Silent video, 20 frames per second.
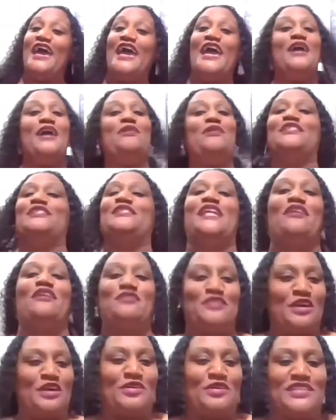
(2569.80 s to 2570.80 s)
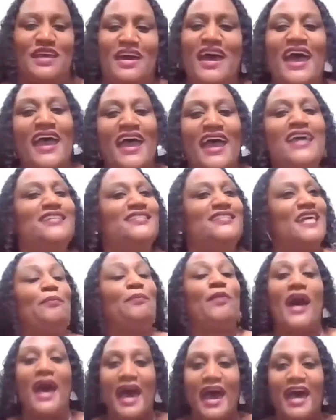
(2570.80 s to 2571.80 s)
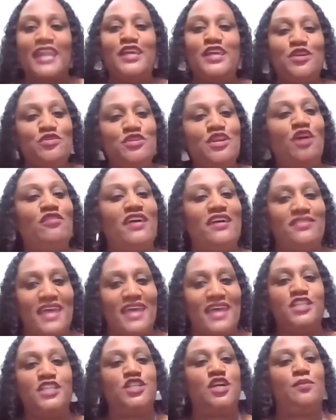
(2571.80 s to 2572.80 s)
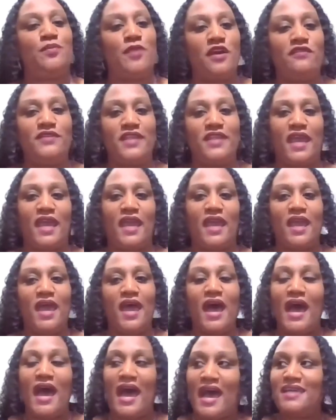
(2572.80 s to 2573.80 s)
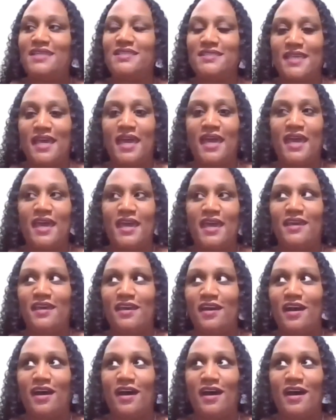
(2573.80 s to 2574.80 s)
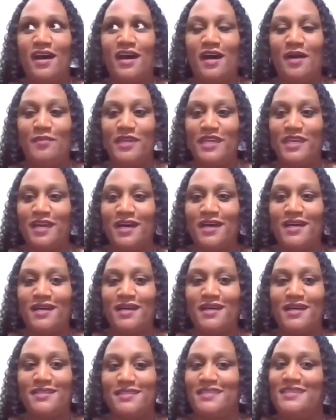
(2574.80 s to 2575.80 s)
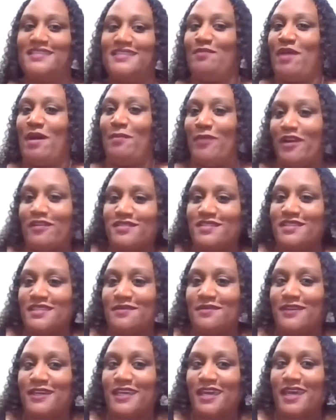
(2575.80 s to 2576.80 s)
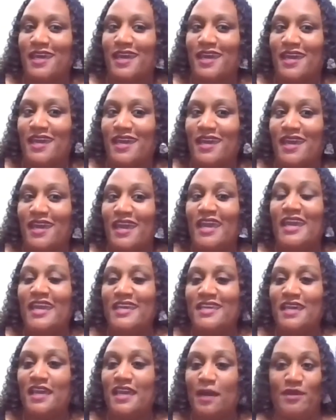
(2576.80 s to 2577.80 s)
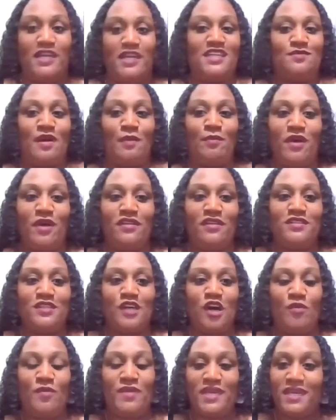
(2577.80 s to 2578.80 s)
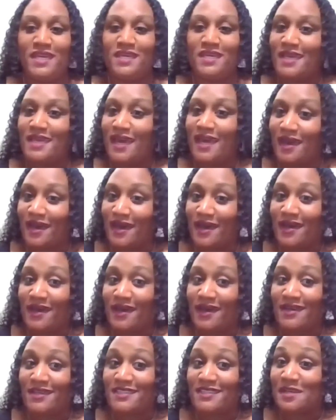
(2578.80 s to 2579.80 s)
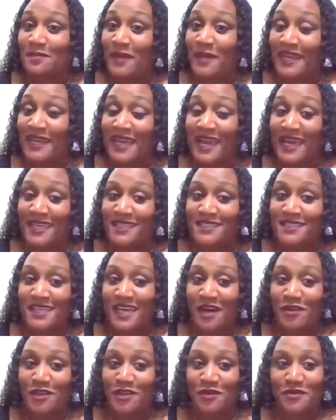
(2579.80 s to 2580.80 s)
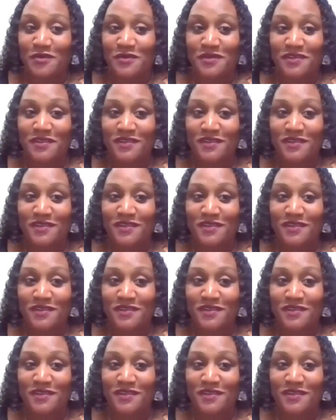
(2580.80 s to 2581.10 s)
And he's so sad. He said, but how do you know that that's your birthday? I said, because it's on my birth certificate. Because my mother told me. He said, somebody had to tell you.